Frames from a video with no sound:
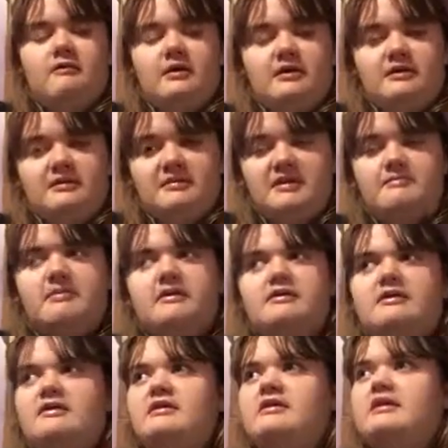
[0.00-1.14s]
what I mean by
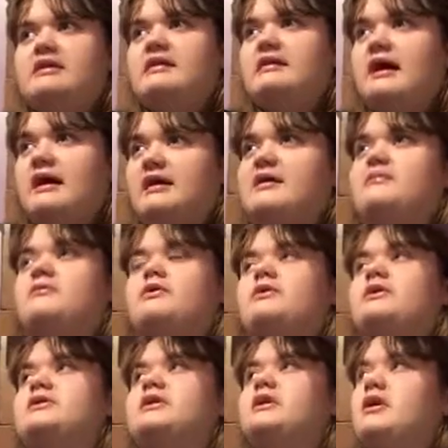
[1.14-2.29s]
this is I am
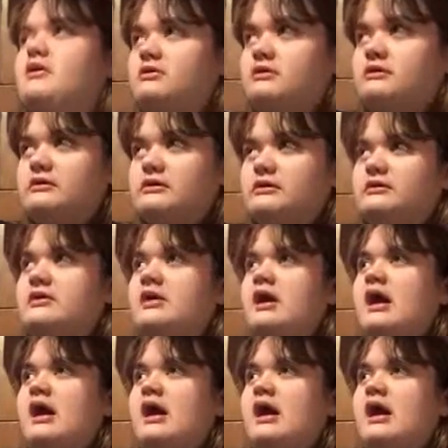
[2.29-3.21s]
going to go through